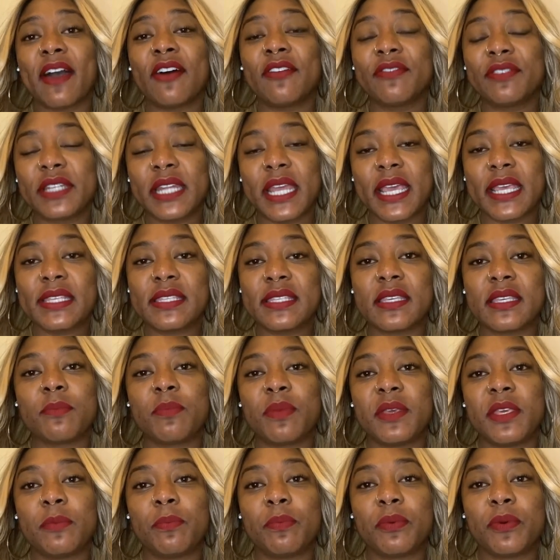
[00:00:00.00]
galvanizing
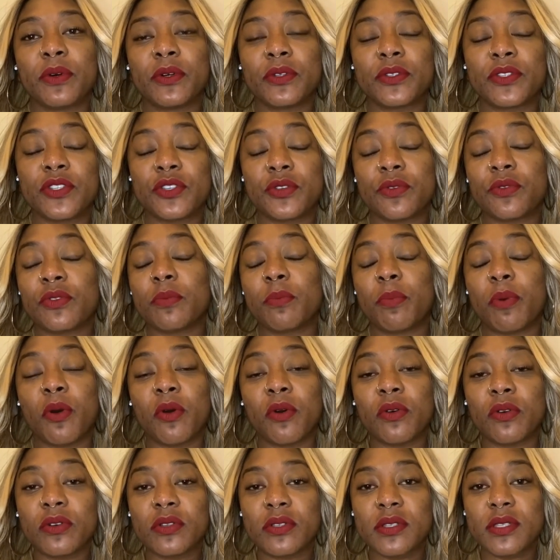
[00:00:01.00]
people to the
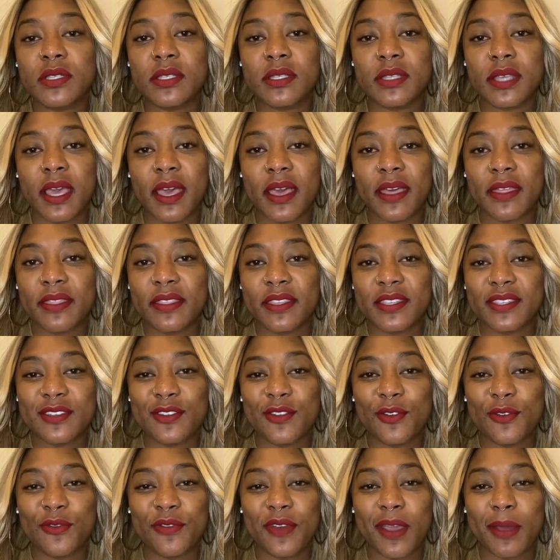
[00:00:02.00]
polls uh,
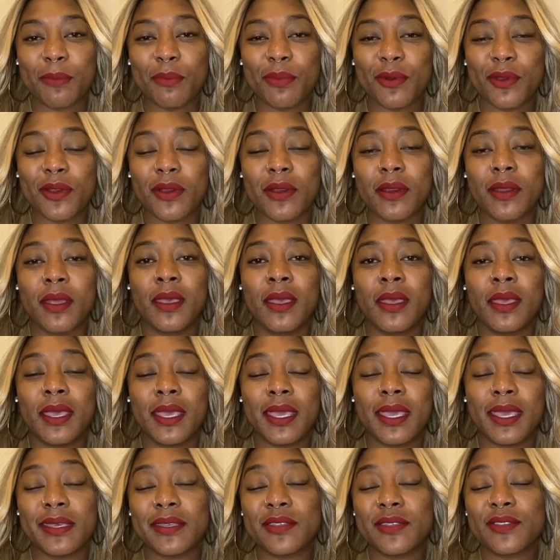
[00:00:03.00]
this November
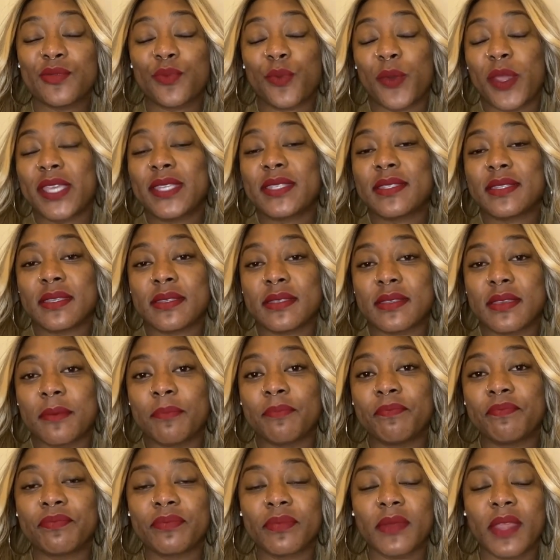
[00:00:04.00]
is
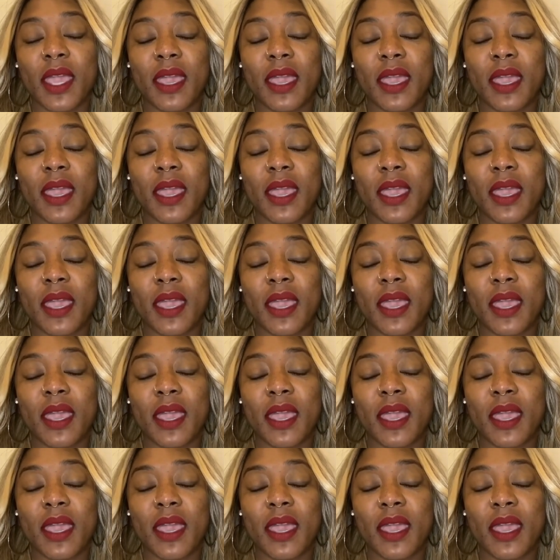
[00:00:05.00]
racism.